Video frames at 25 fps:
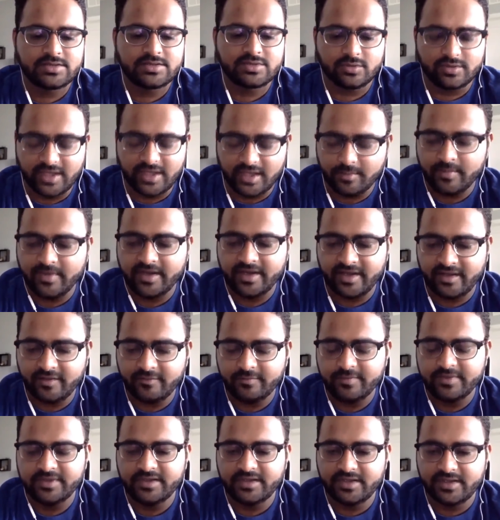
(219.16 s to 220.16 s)
So that might
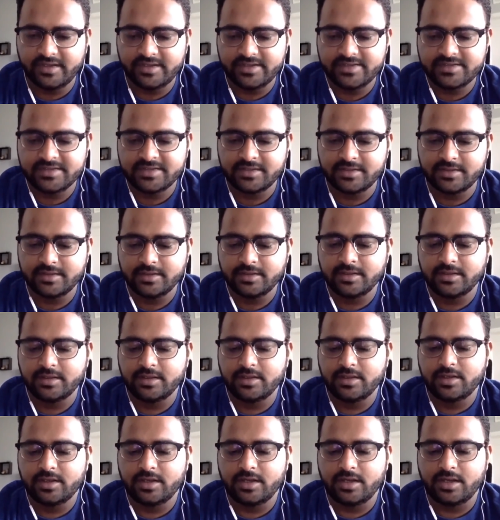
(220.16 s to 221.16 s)
have been the reason.
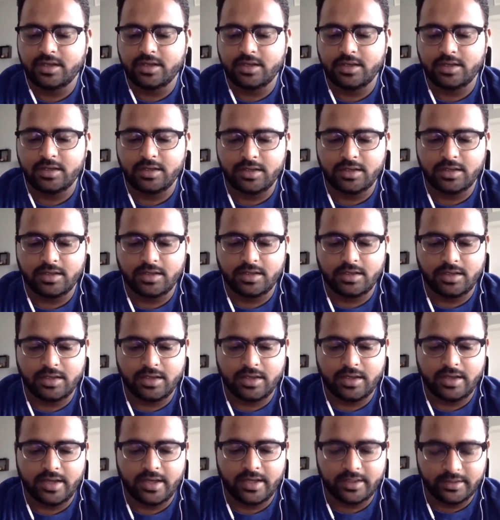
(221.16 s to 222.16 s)

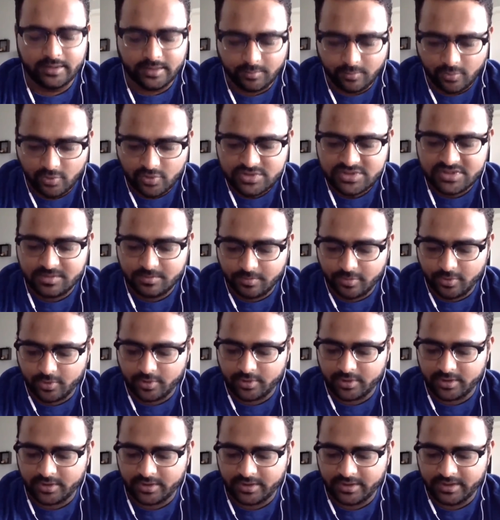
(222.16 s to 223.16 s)
And the most
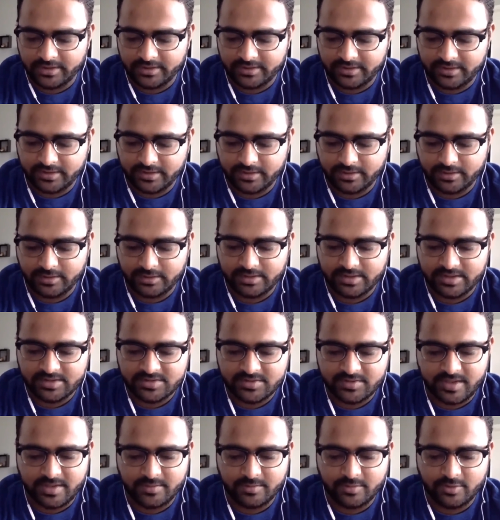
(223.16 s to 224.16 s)
important, I think,
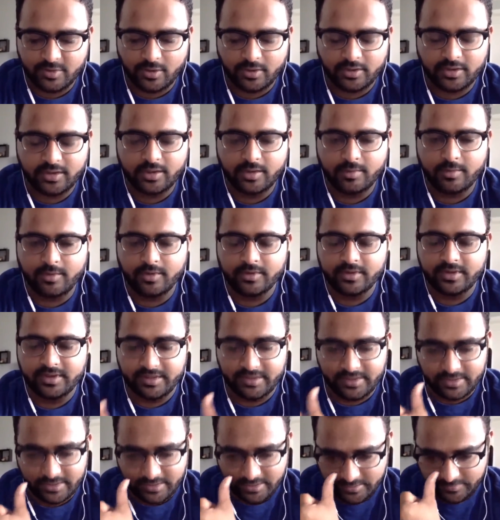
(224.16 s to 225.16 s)
that's why I'm talking about
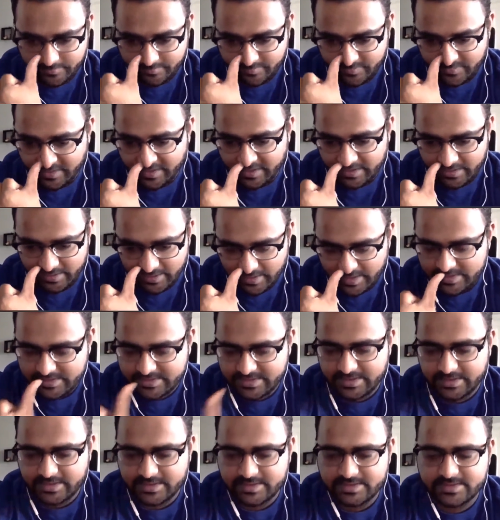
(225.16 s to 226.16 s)
it in
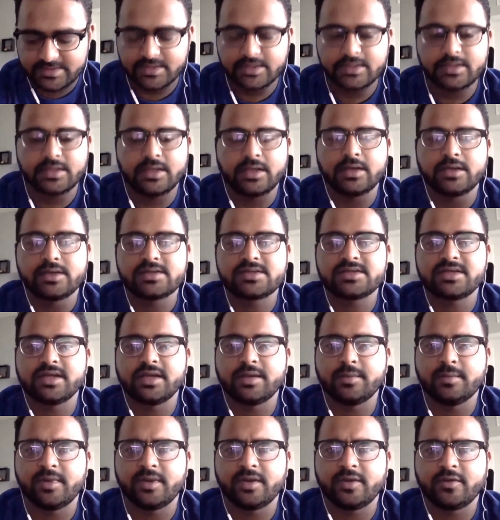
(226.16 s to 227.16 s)
last is a
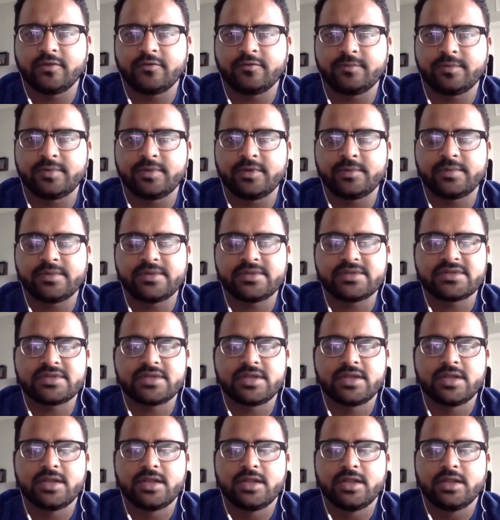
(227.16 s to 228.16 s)
statement of purpose.
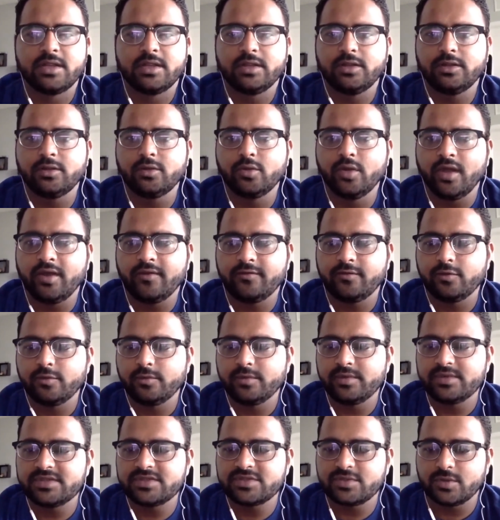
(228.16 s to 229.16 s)
You have to
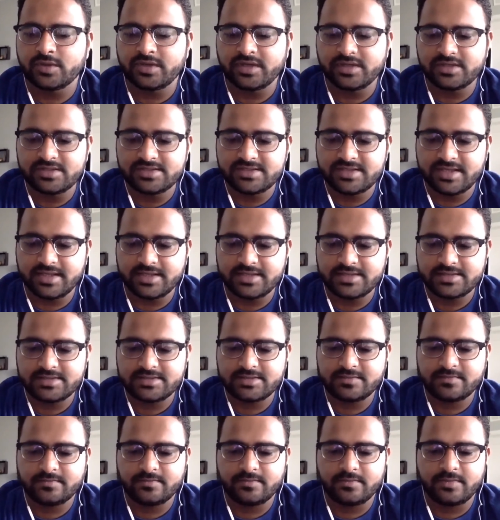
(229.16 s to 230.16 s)
be so
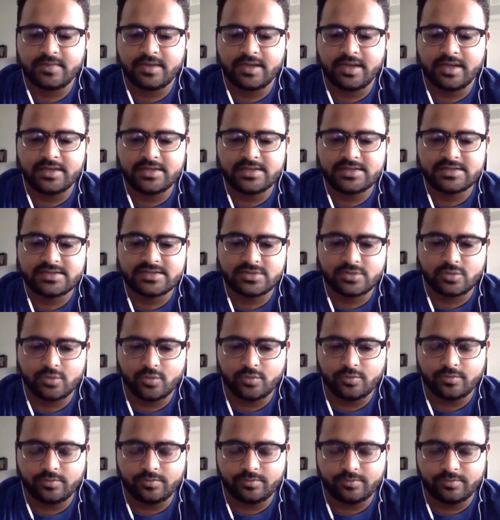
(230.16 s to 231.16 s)
concise and
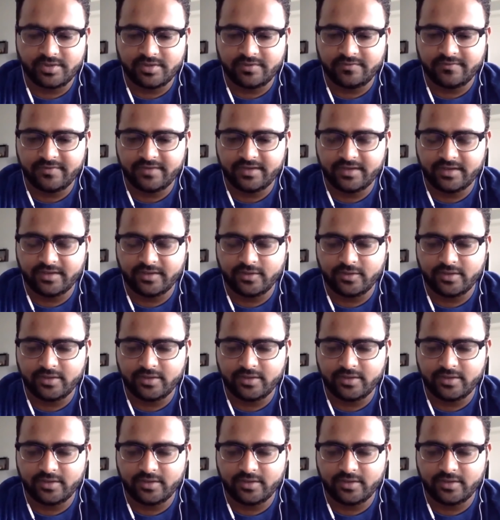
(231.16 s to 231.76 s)
so perfect.